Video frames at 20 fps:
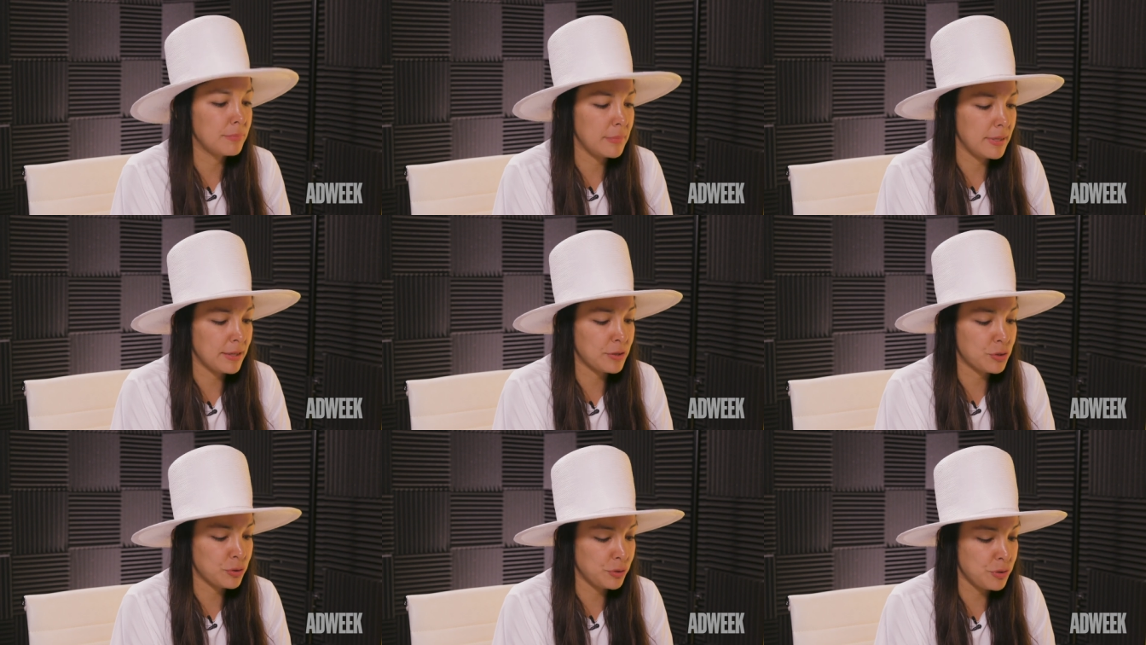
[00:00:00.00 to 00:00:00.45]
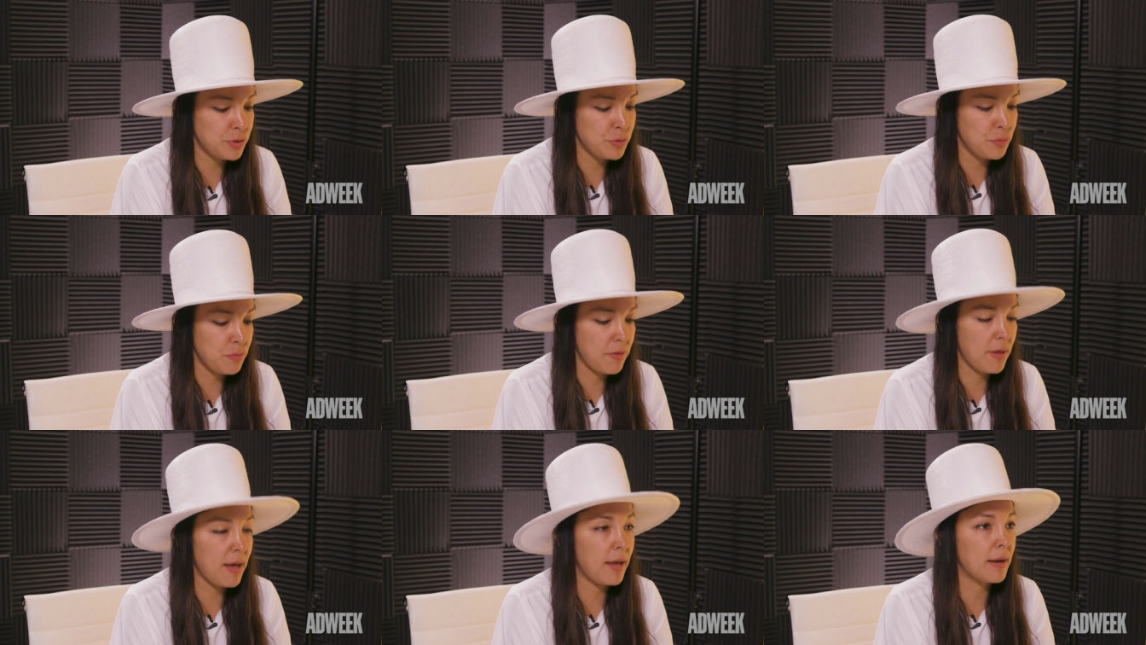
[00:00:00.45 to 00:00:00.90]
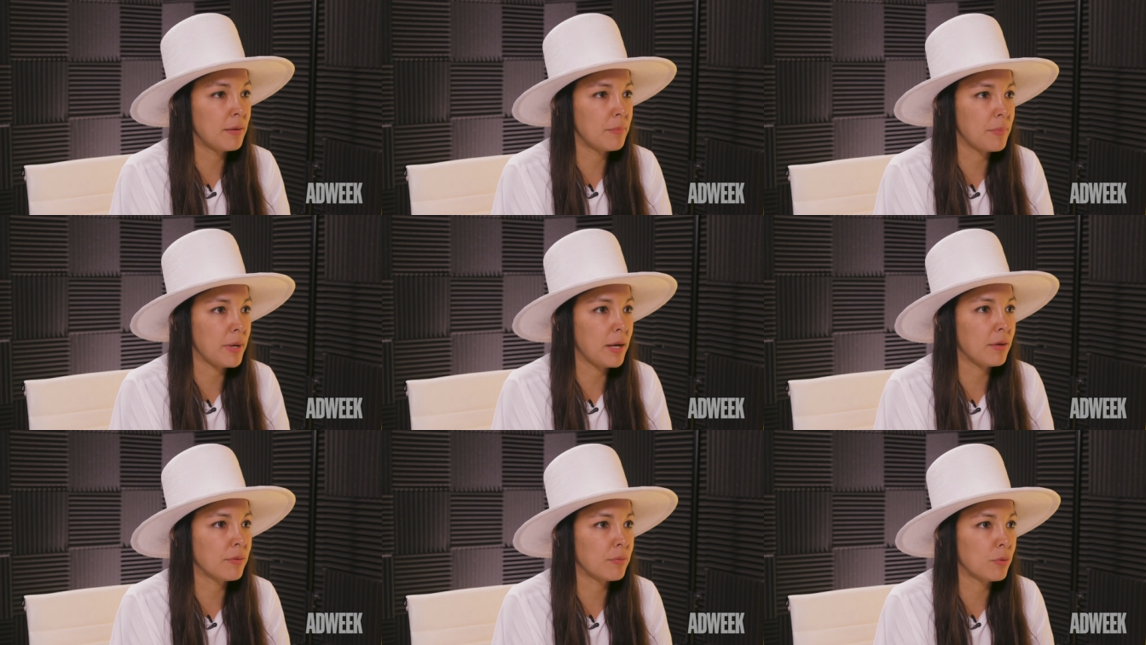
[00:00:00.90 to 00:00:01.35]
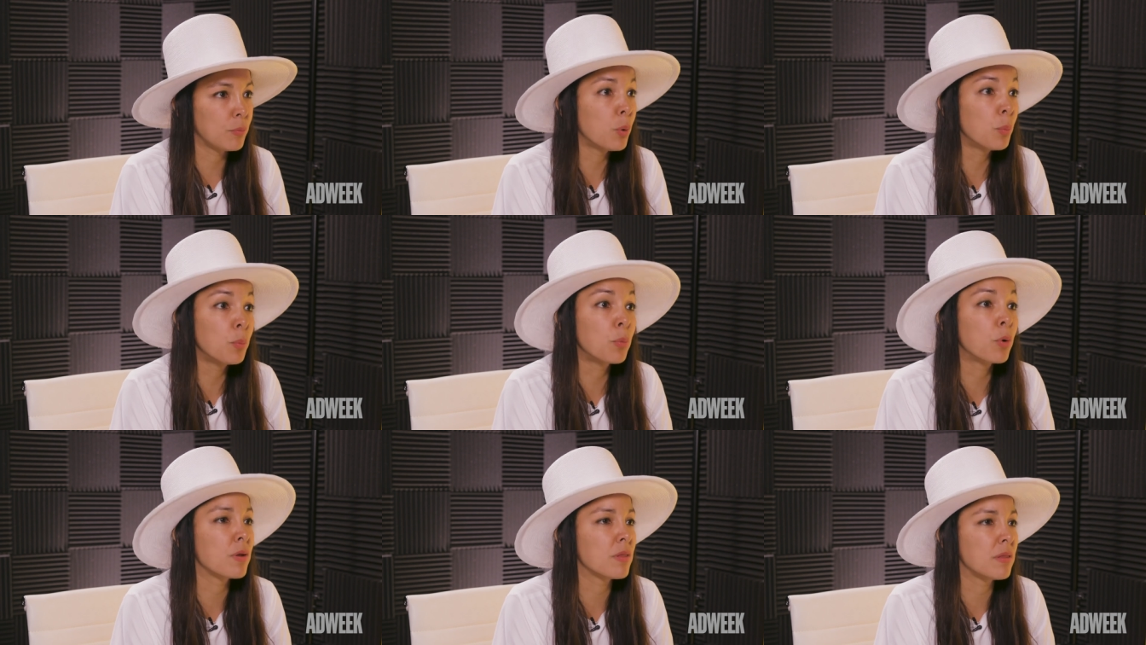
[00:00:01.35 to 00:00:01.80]
actually do that amount, well,
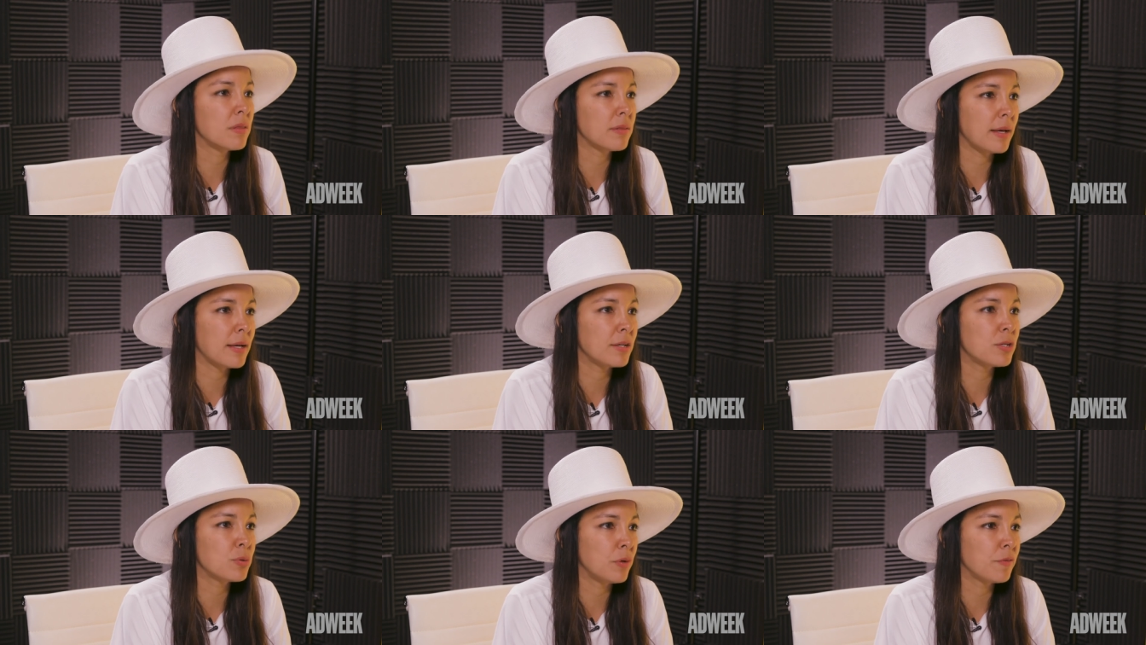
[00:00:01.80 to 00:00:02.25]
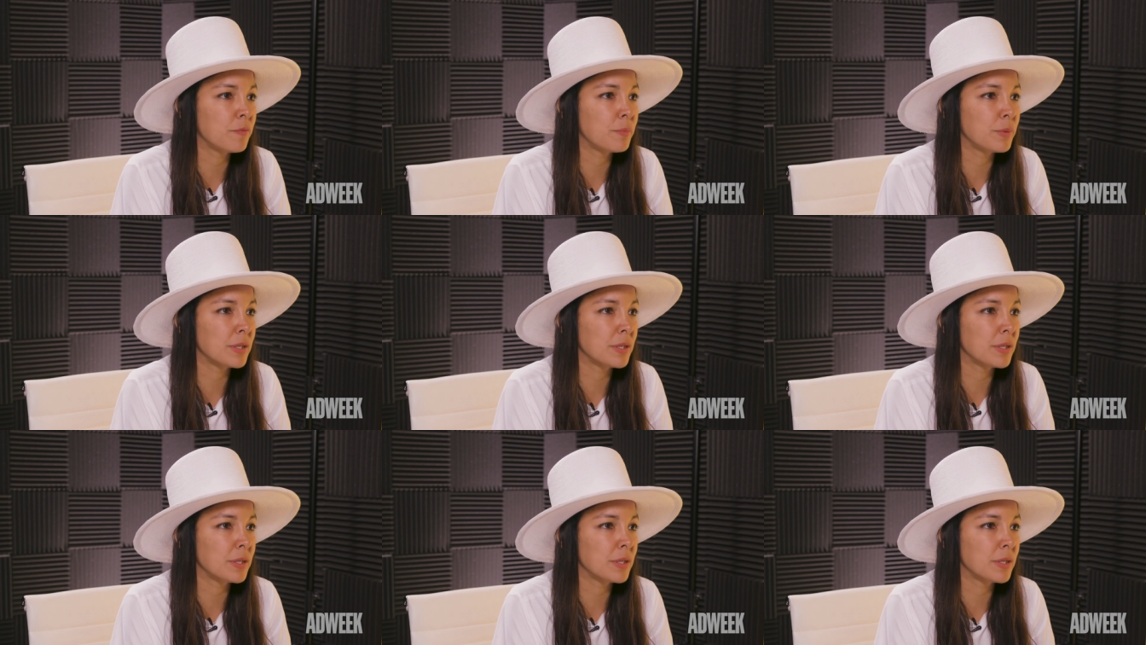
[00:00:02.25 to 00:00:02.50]
more than that, 12